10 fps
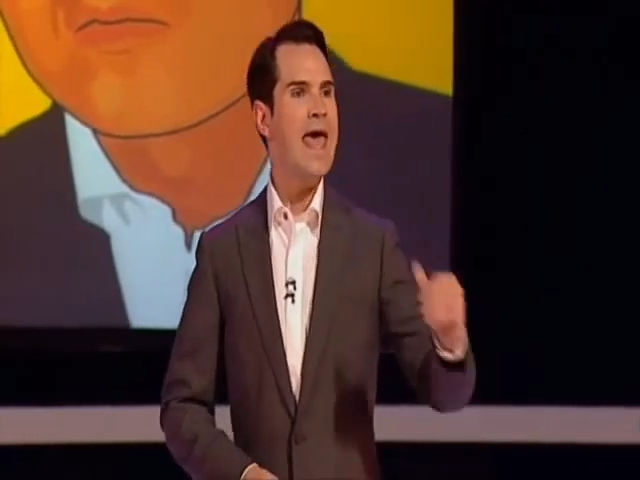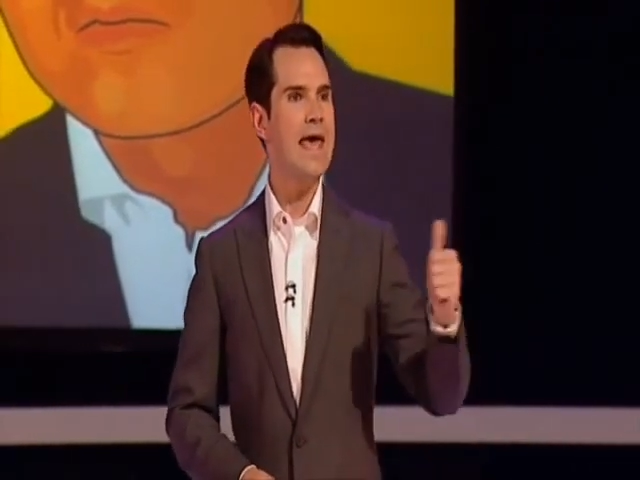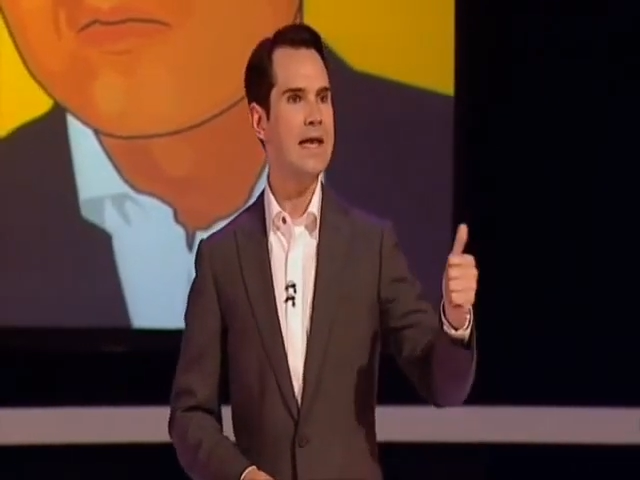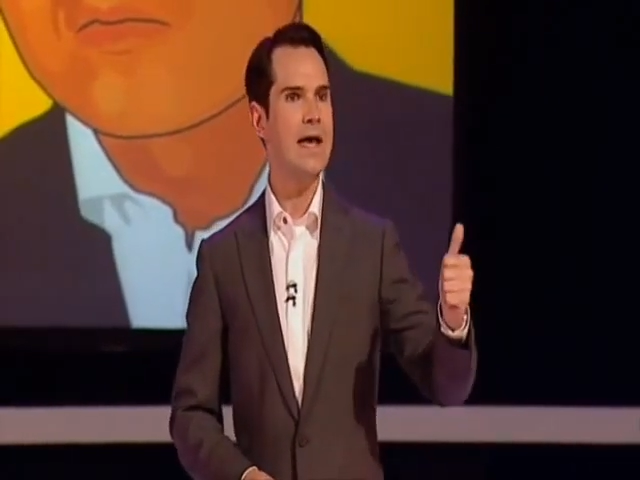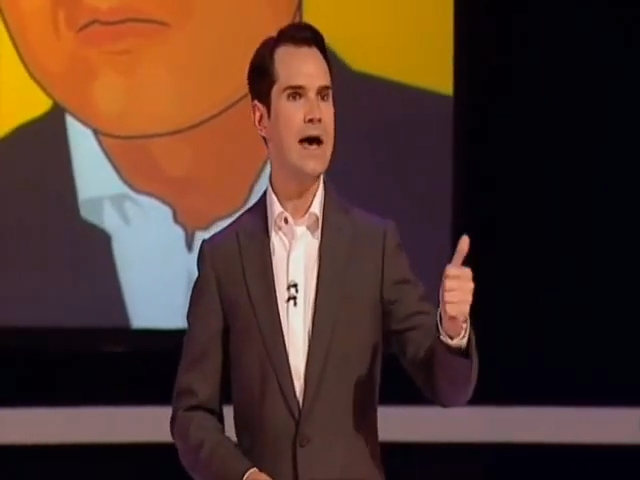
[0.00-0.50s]

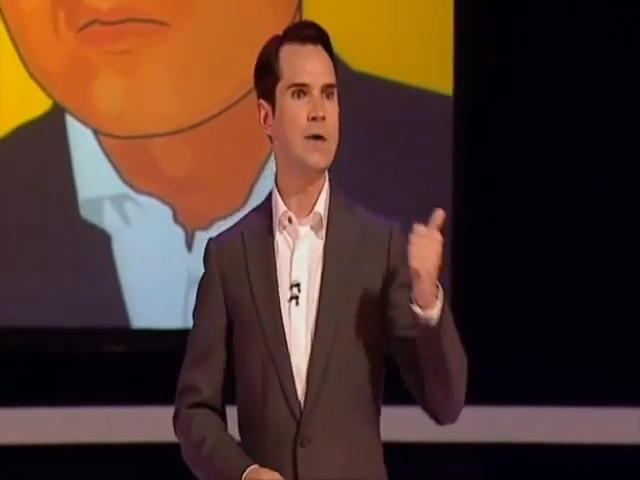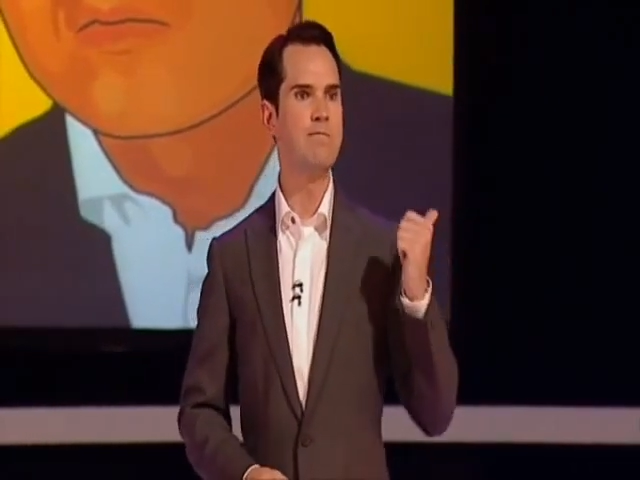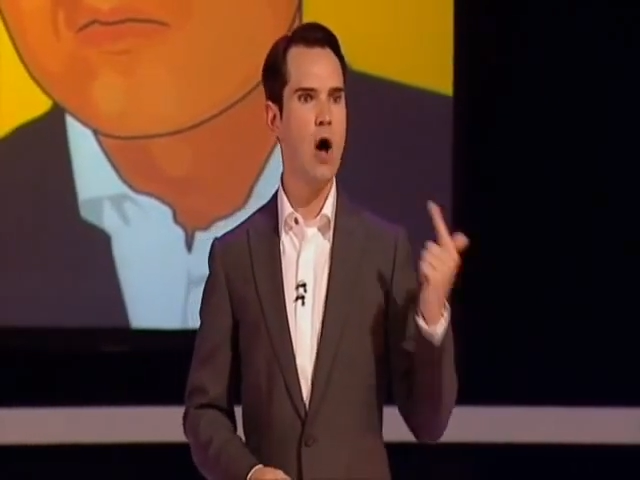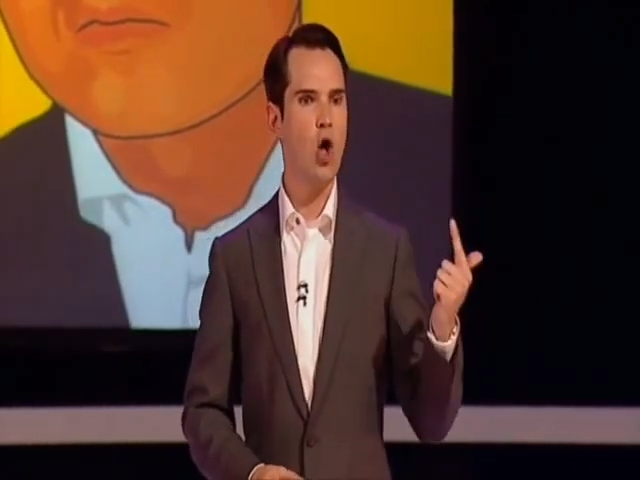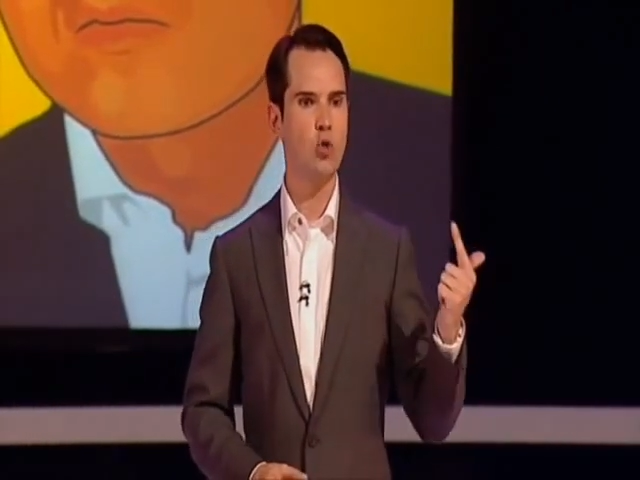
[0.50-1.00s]
Hitler
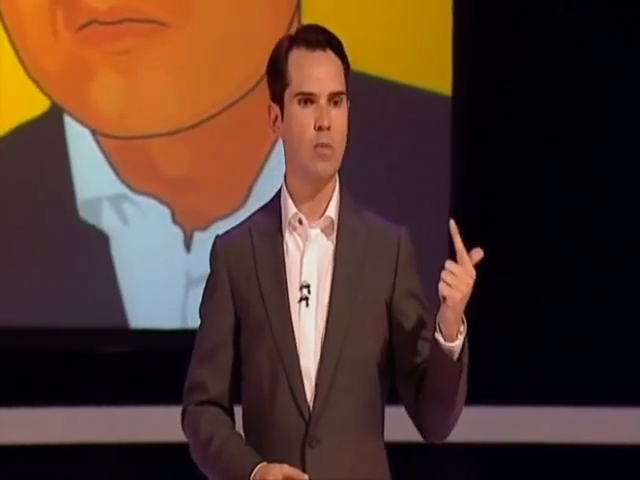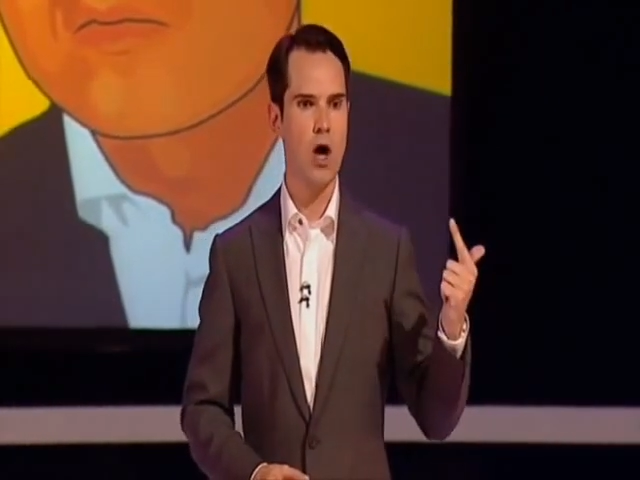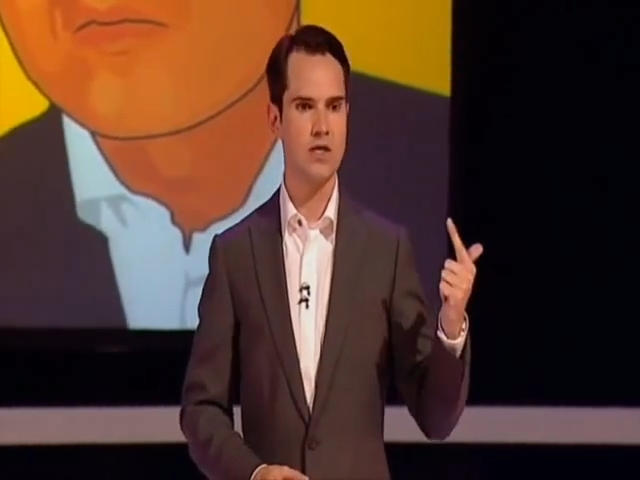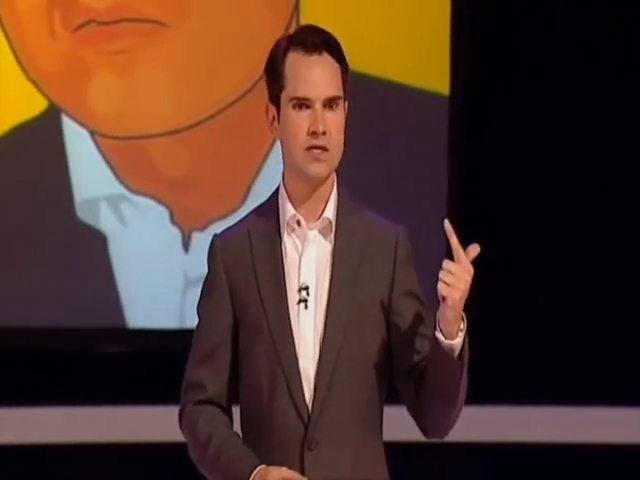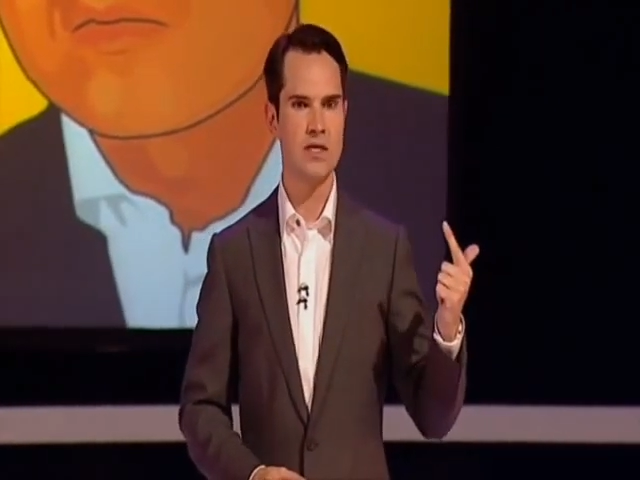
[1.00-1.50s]
and Pol
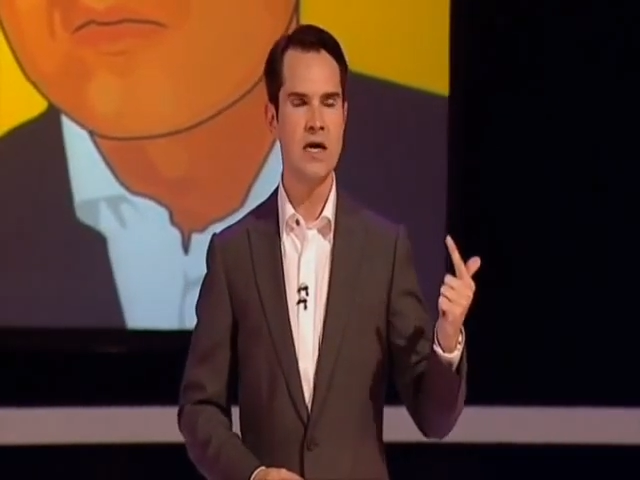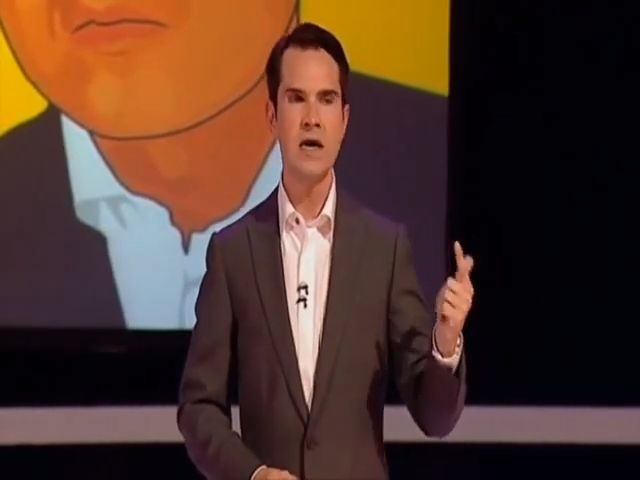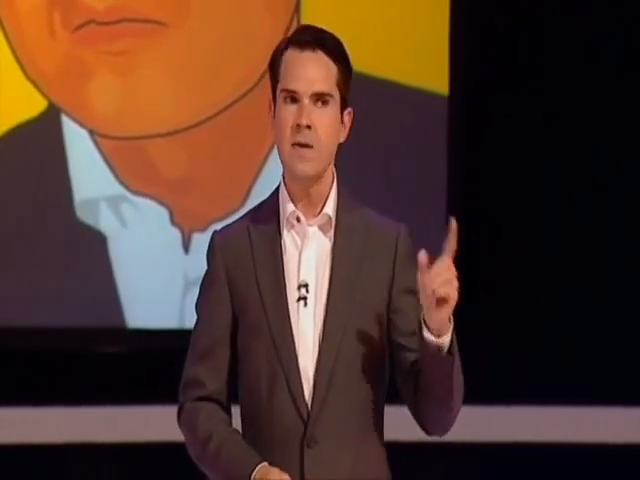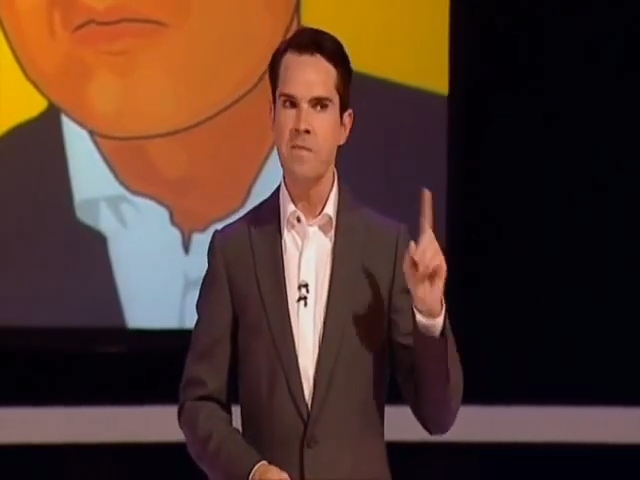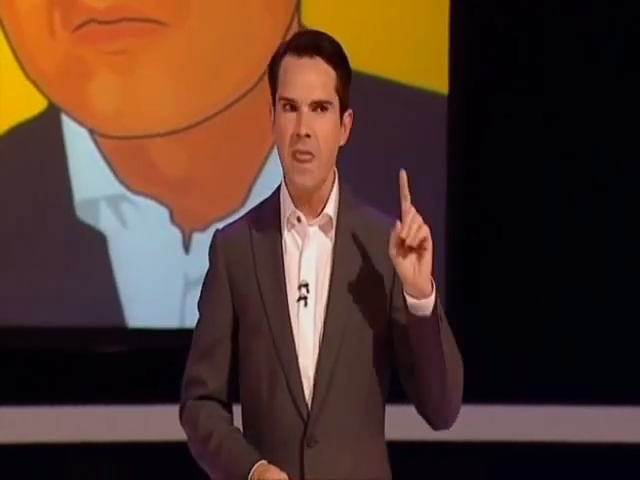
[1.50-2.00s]
Pot.
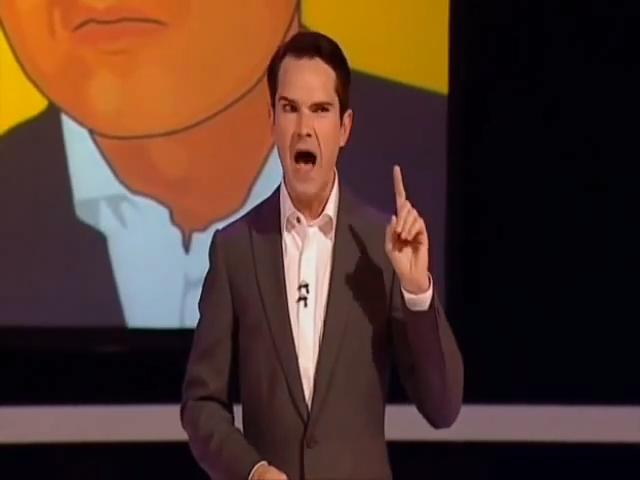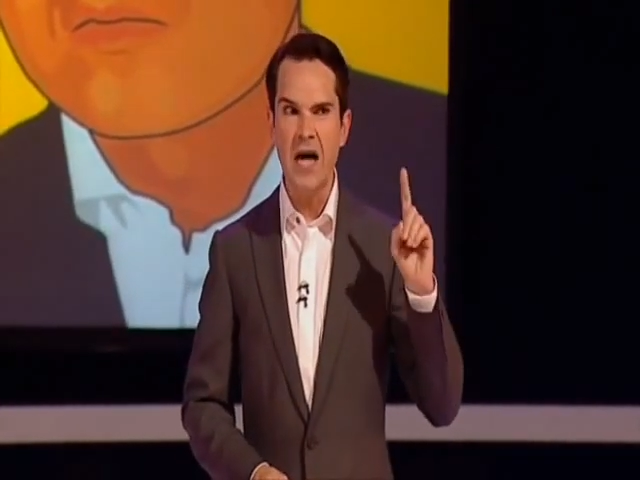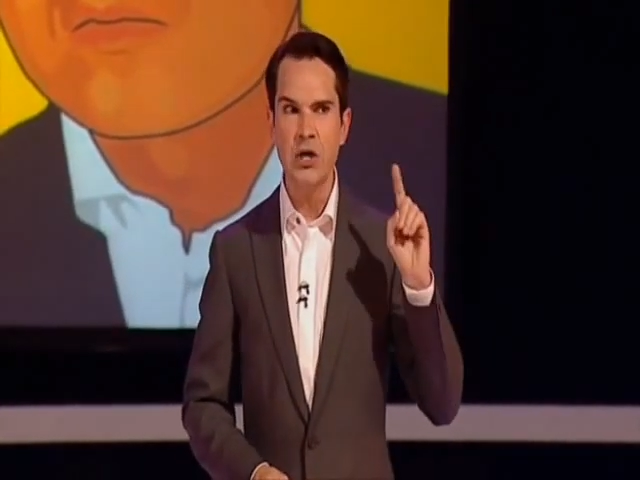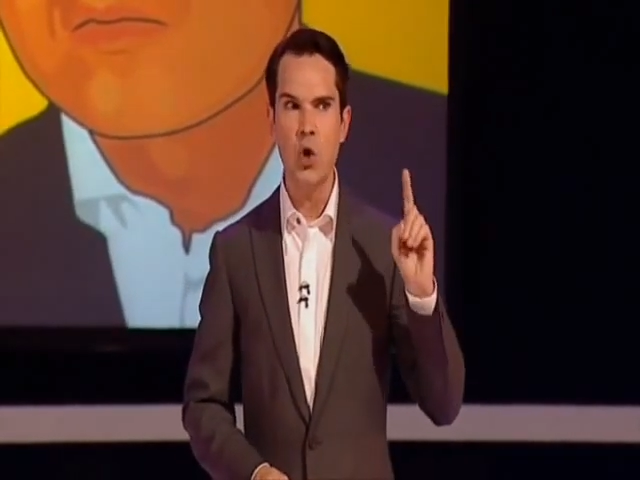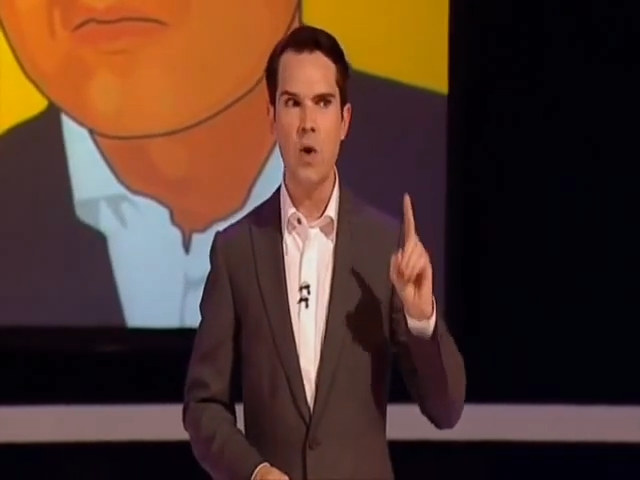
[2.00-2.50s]

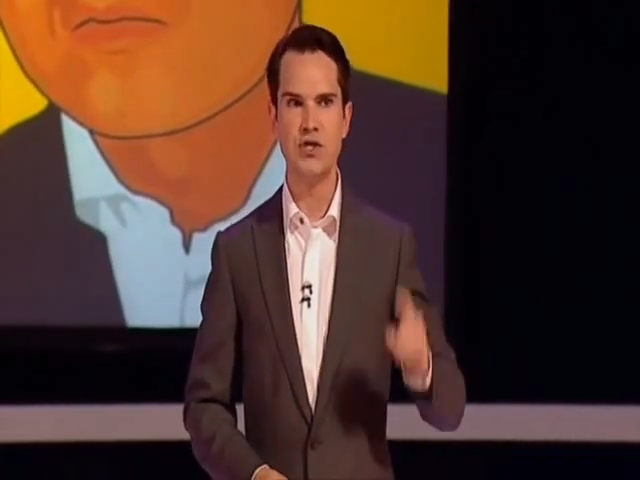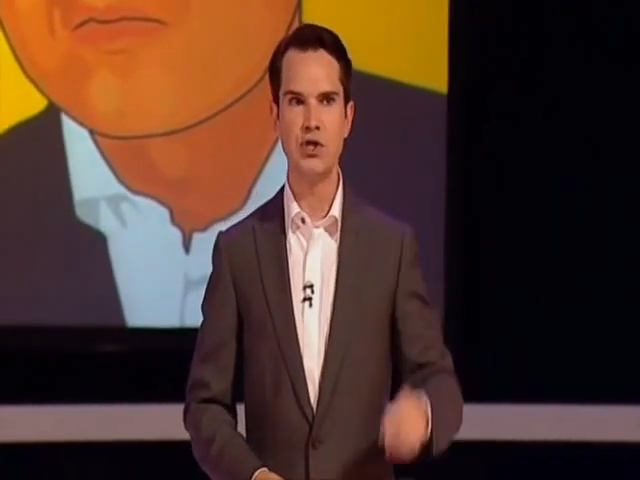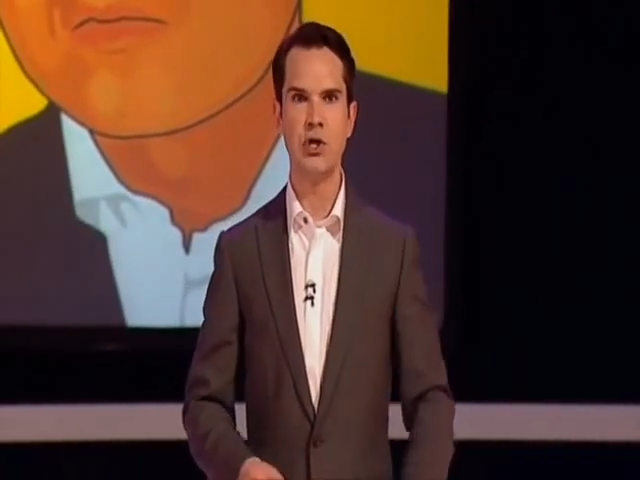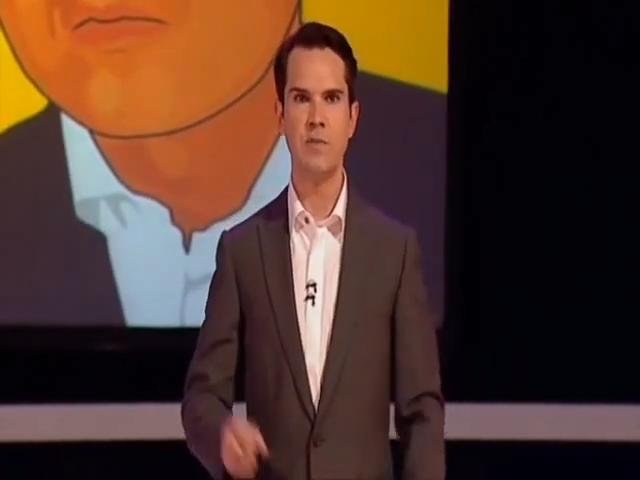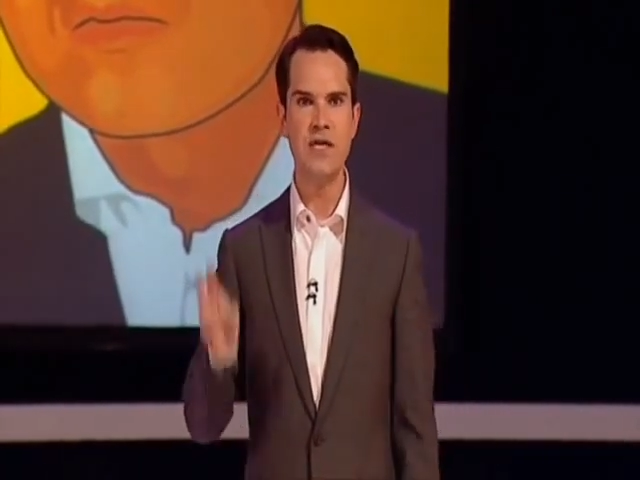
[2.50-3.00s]

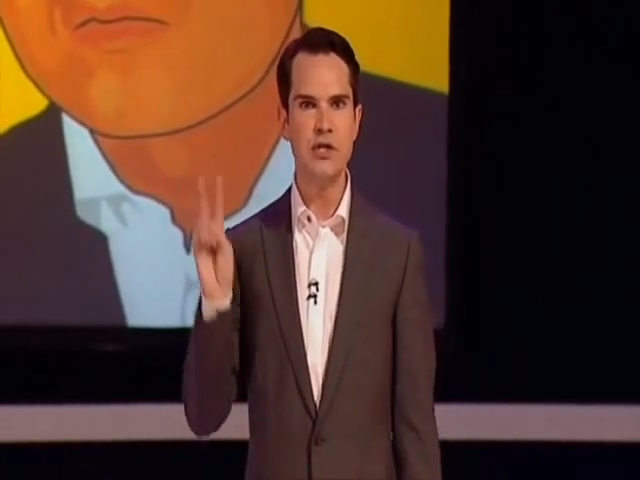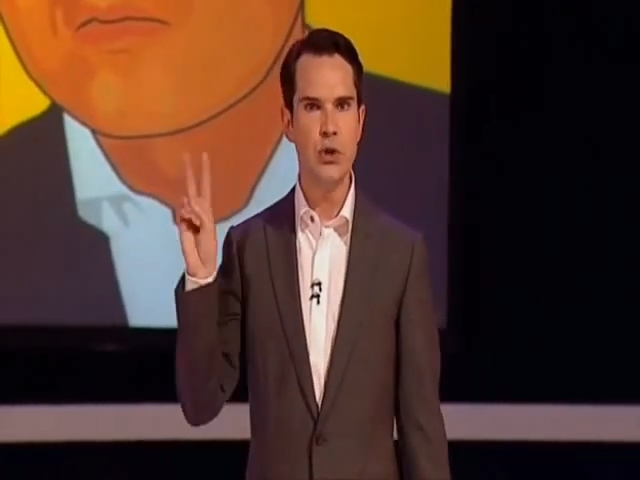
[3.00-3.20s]
Unquestionably